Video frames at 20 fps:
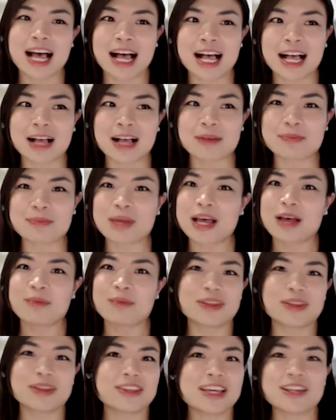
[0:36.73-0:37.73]
Um,
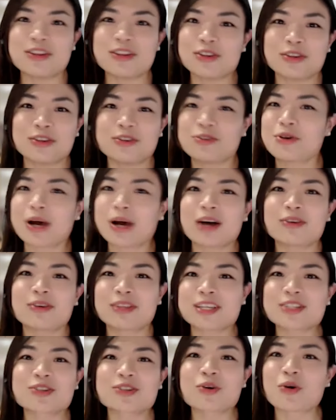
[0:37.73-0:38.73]
but then you know how
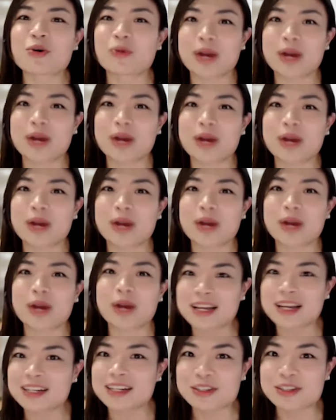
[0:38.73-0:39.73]
things go, right? You you
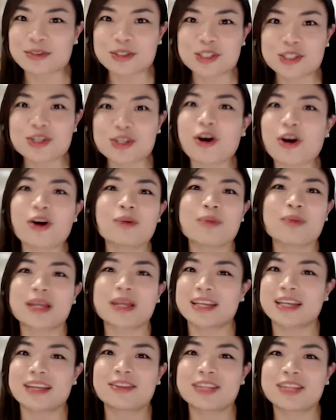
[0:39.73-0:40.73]
start a new job
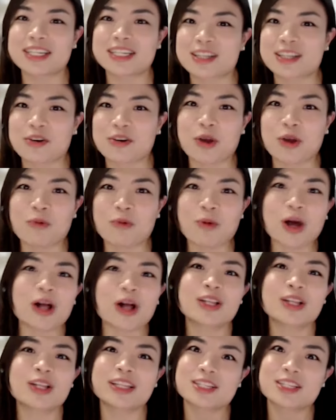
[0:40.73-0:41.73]
and and things are going
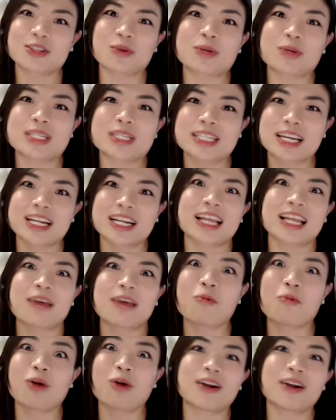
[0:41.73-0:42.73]
well, and there's always kind of
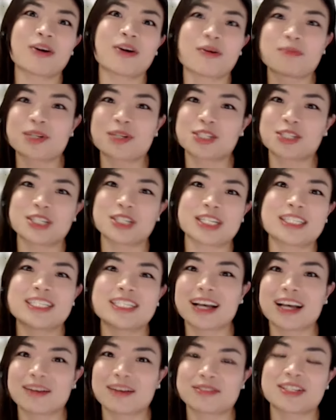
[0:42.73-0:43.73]
like one
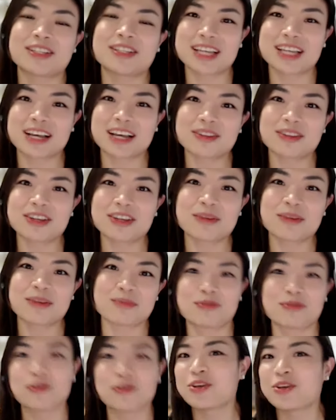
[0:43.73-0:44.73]
opportunity after the other,
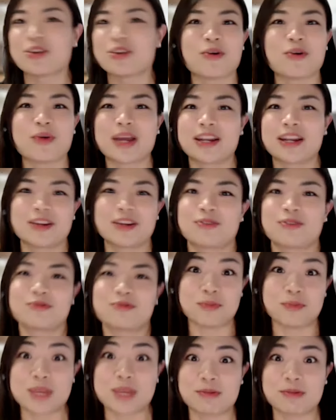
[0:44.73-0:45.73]
and before you know it, you know,
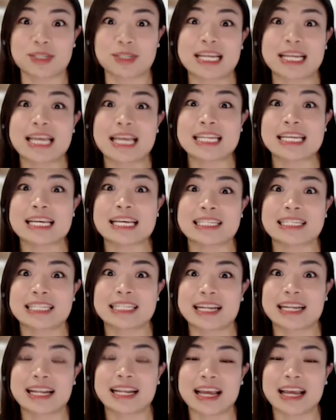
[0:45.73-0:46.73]
for me it was ten
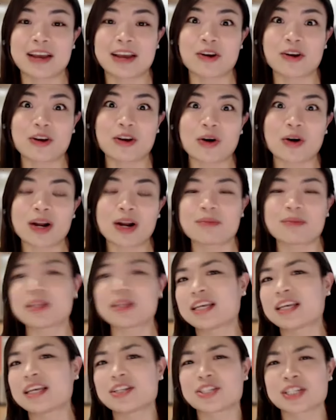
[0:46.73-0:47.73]
years, and and I got caught up
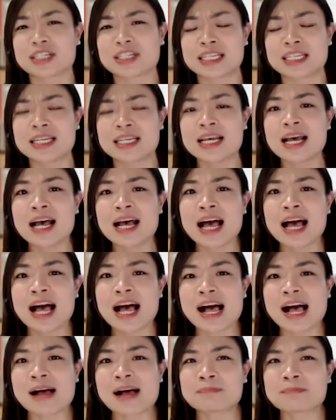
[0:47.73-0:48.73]
in that journey.
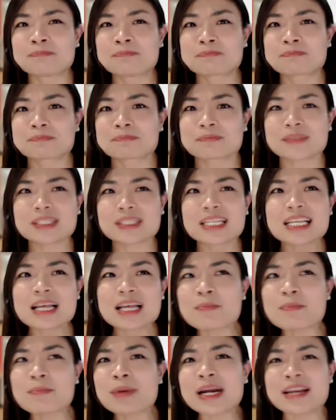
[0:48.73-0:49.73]
Um,
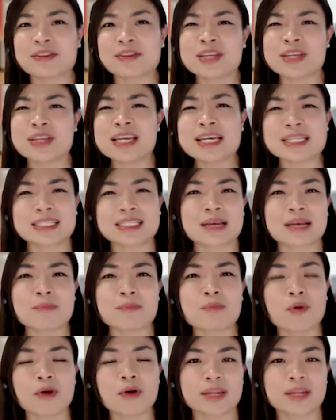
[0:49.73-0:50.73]
but I think at
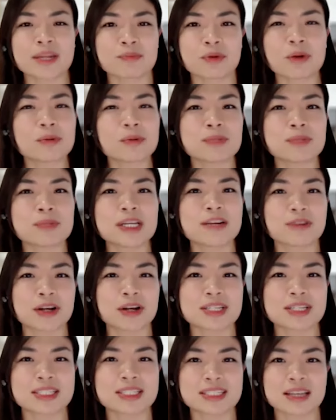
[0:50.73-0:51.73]
some point, probably
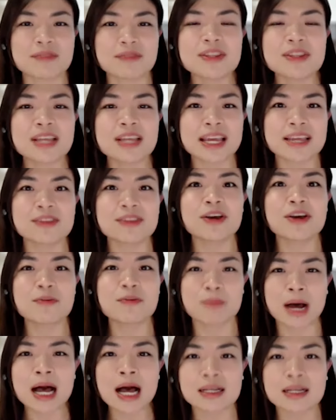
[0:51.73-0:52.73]
around the seventh, eight
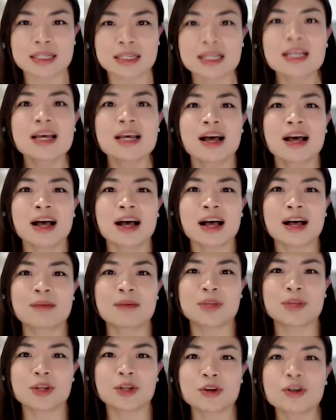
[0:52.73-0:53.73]
year mark,
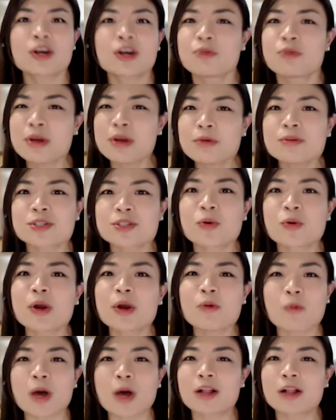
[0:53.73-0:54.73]
um, you know, career was
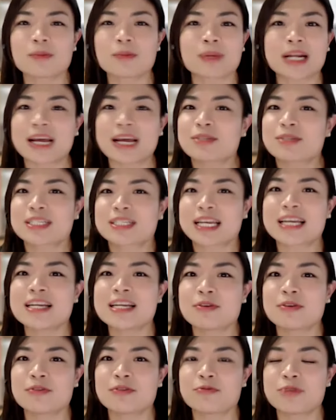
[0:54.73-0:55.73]
going well, but I was
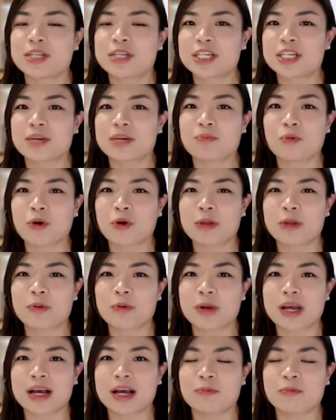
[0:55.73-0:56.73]
kind of reaching a
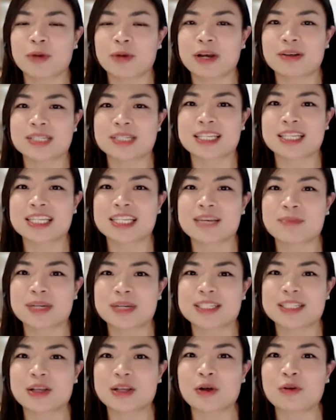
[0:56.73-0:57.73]
point where where I was asking
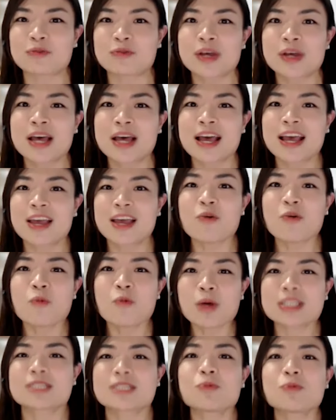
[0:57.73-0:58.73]
myself, you know,
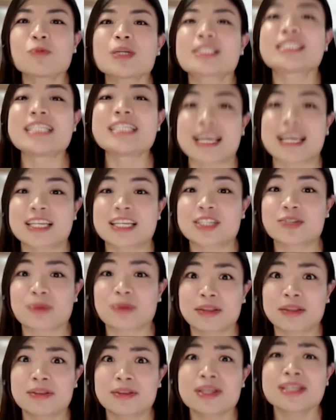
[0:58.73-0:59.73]
what's what's next, right?